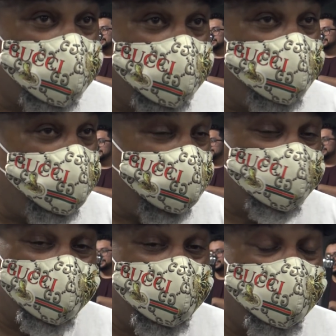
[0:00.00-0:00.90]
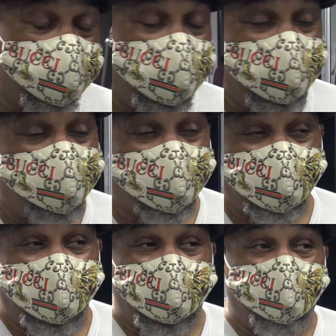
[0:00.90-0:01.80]
And he waits, and he, and he
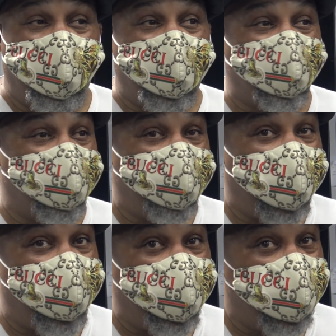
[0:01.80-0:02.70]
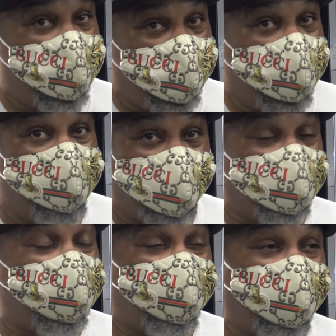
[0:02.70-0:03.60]
puts that left hand to the body. He
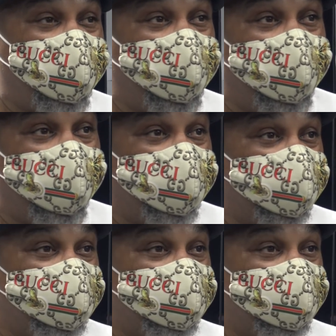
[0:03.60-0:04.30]
puts that shit in there.